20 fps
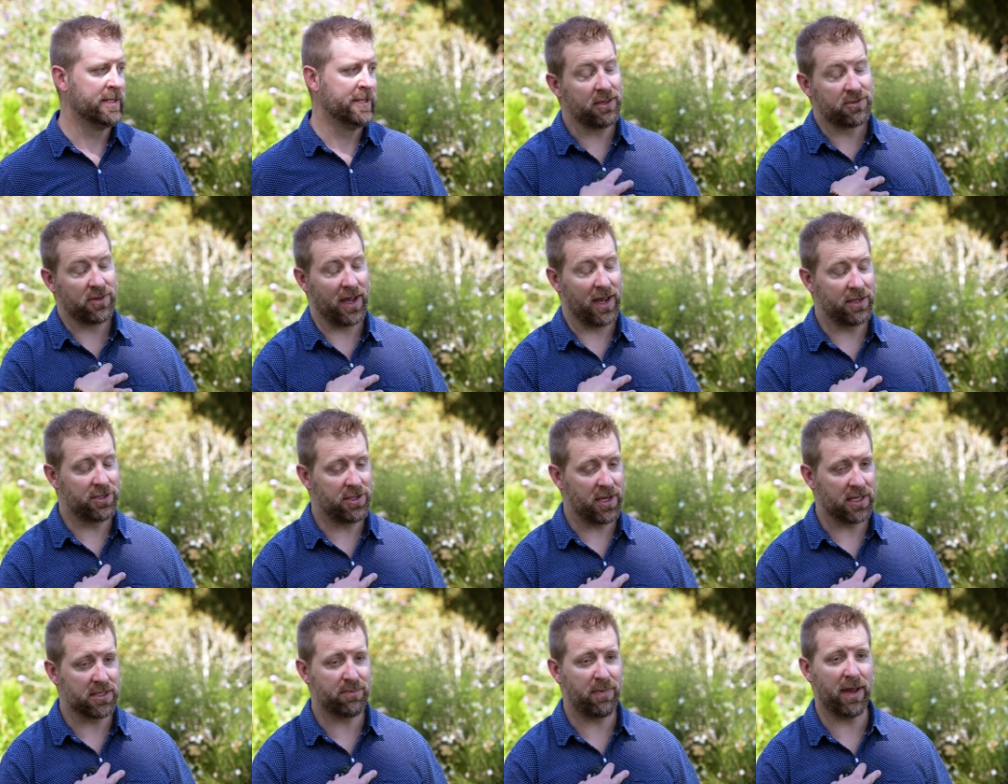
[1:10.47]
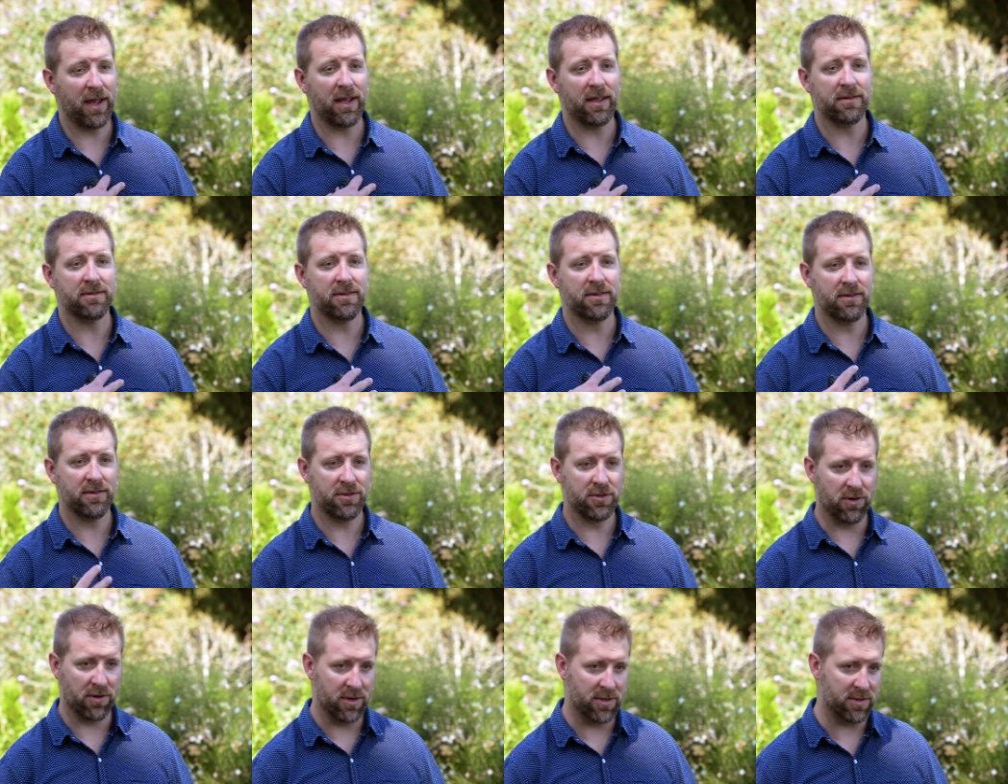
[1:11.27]
So I had chest pains,
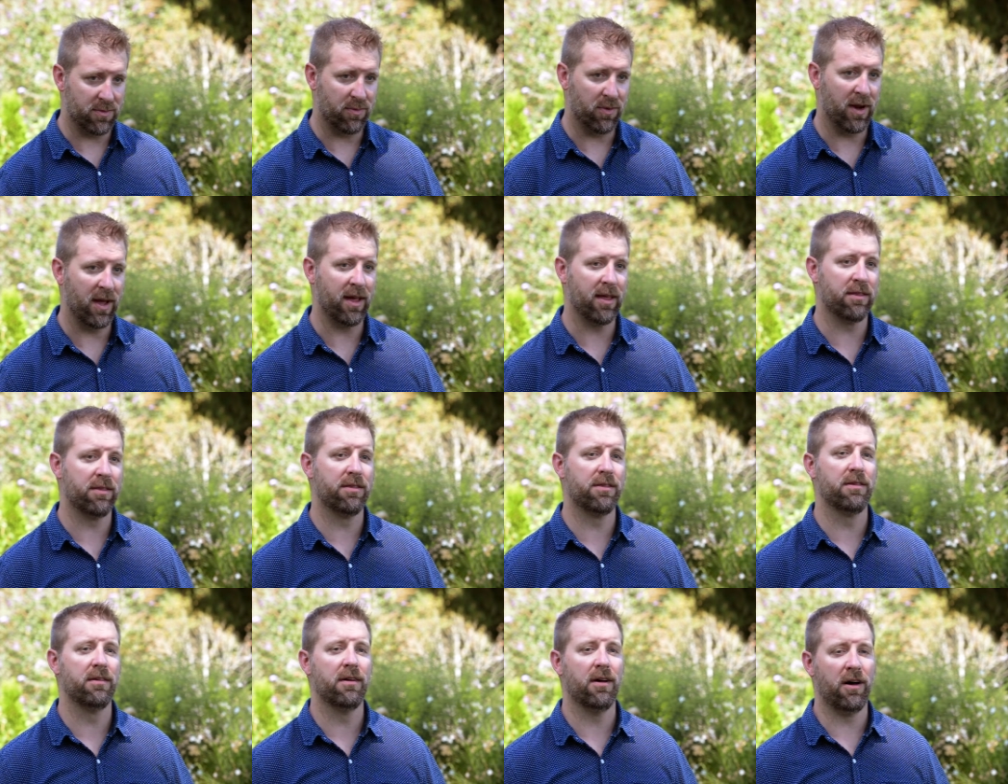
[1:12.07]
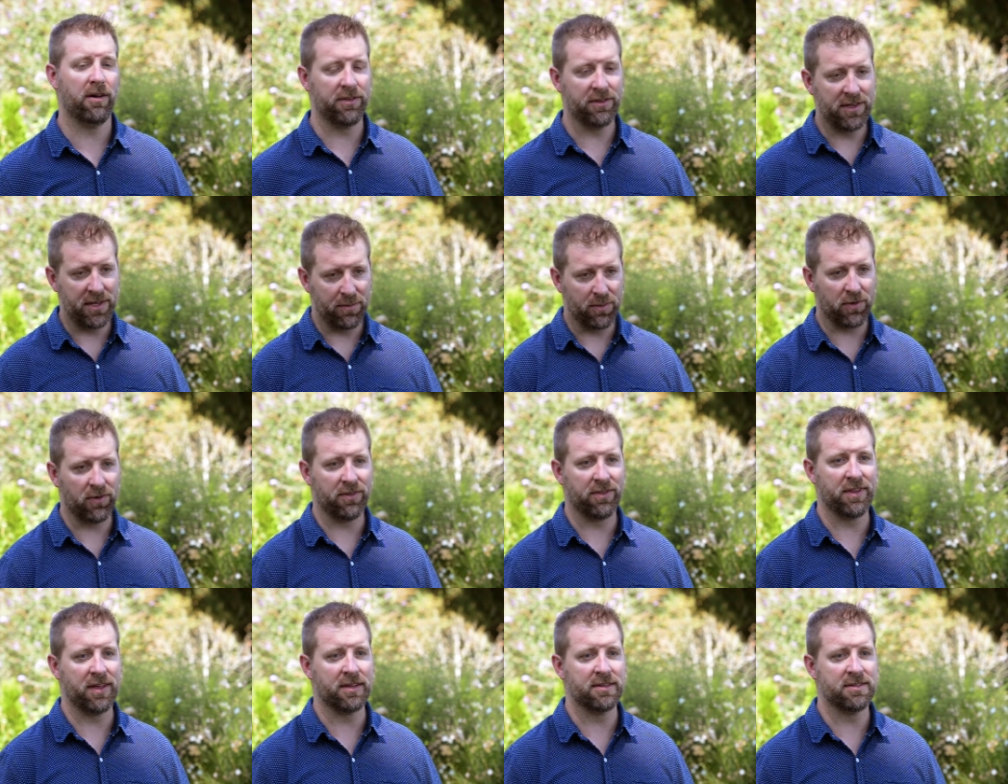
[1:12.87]
shortness of breath, all the
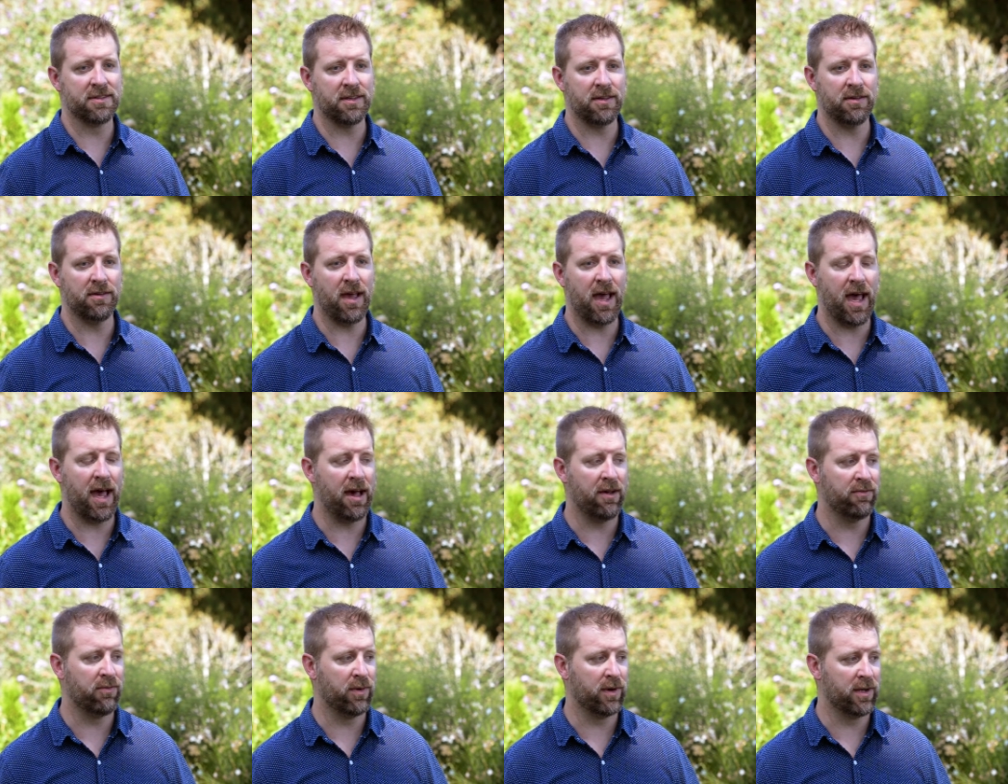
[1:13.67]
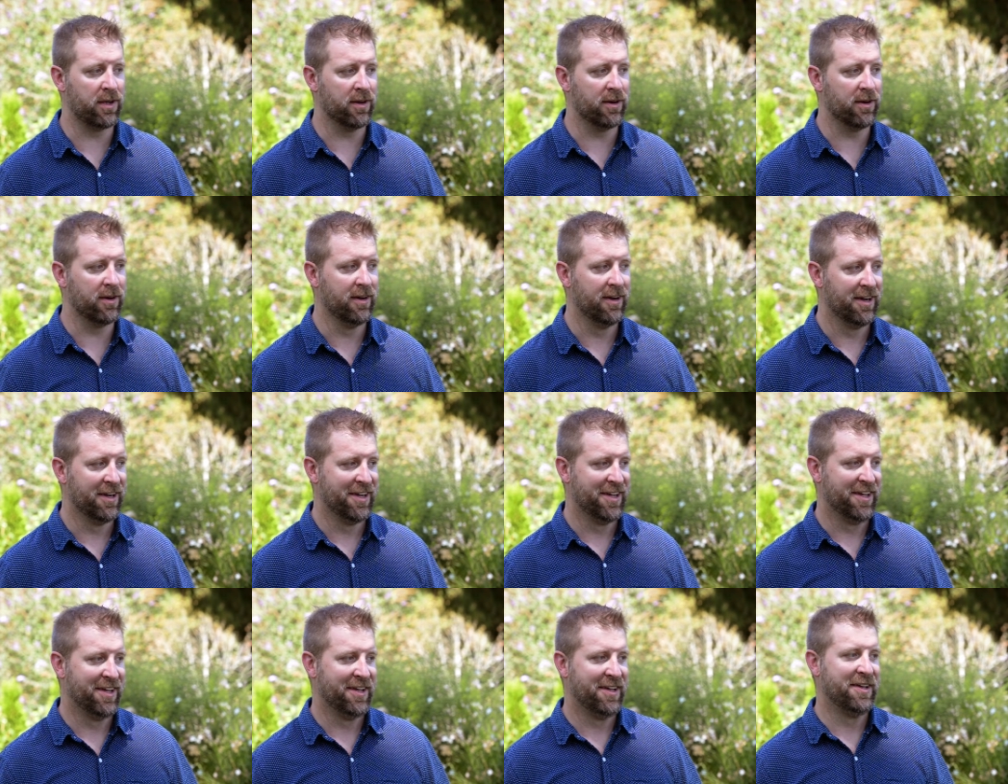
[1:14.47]
typical things that you have when you're
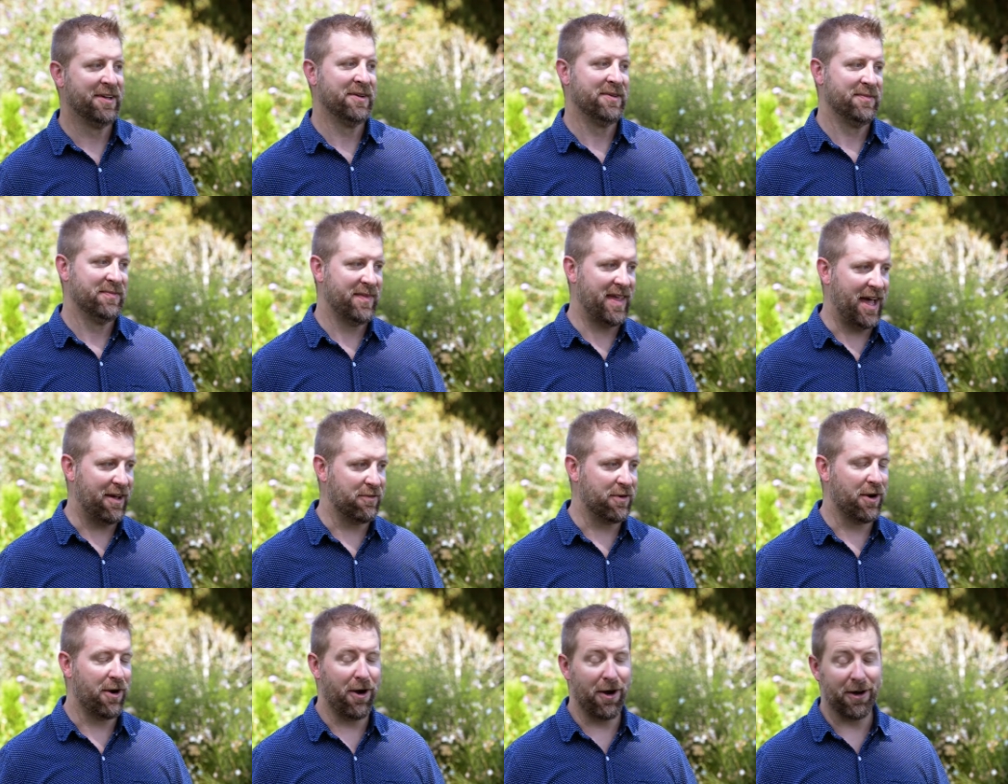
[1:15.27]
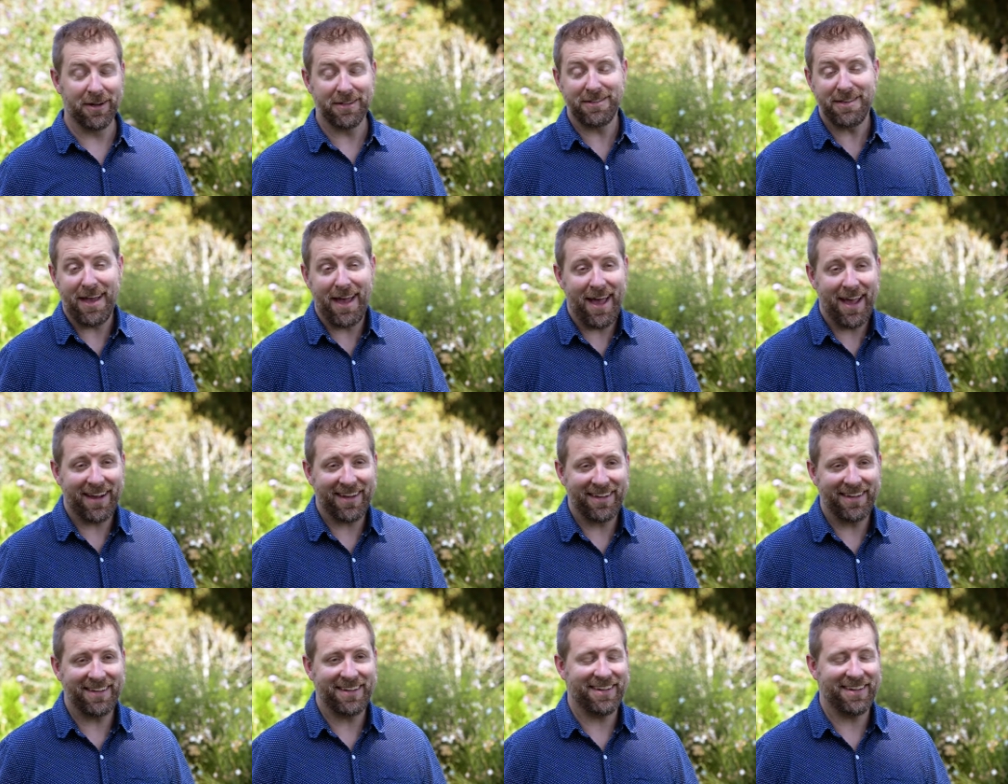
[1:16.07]
having a heart attack.